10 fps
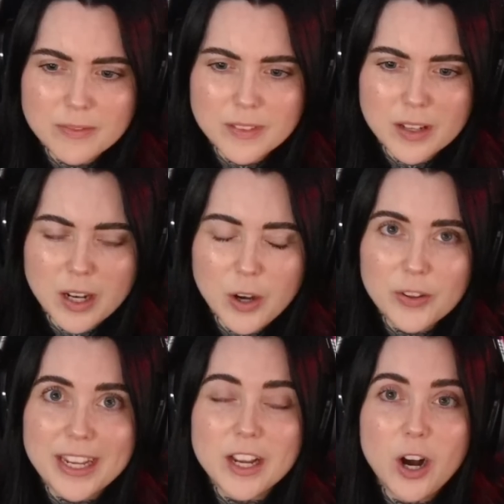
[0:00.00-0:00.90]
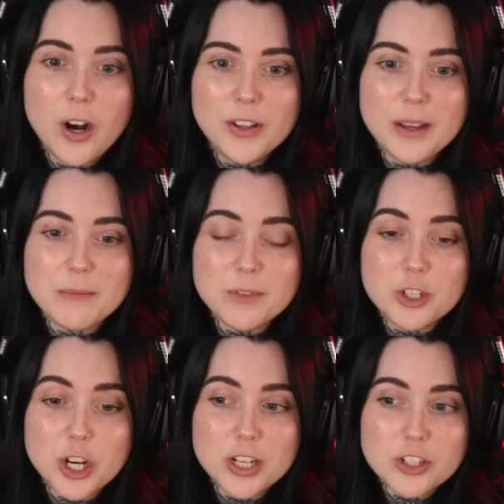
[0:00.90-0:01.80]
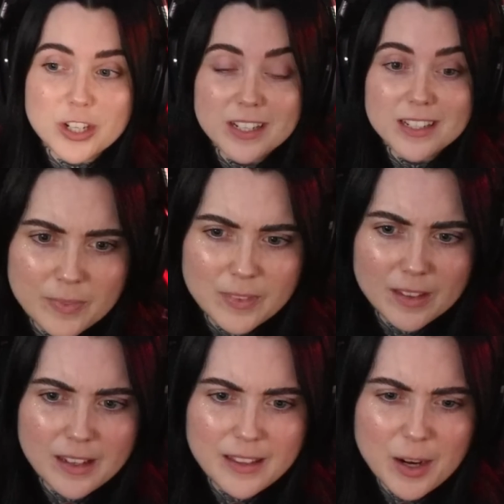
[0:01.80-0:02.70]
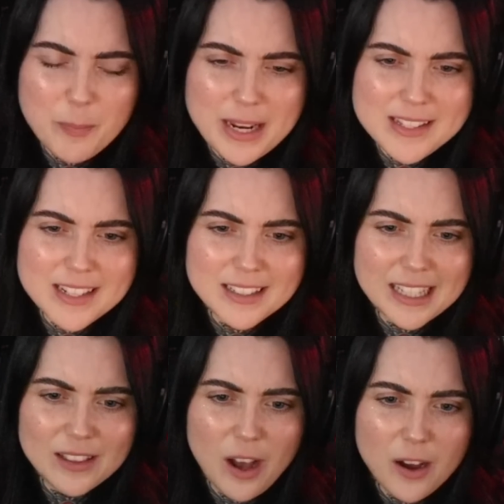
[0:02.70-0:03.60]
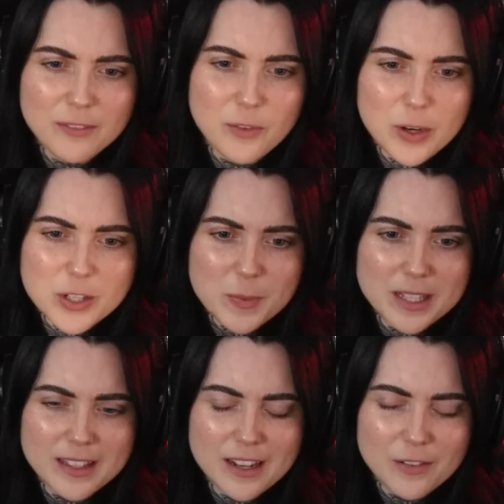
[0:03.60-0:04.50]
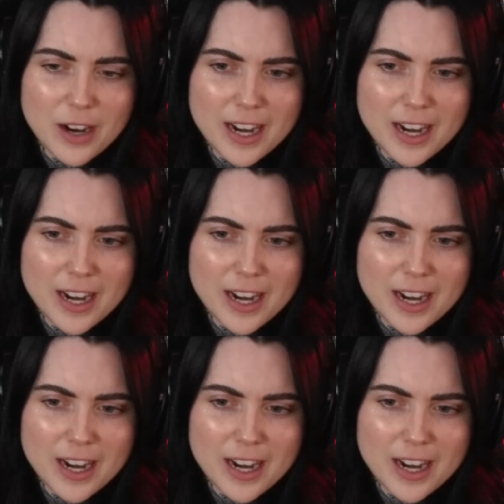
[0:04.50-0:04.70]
Oh, they call them judges. And they're basically law enforcement then, right?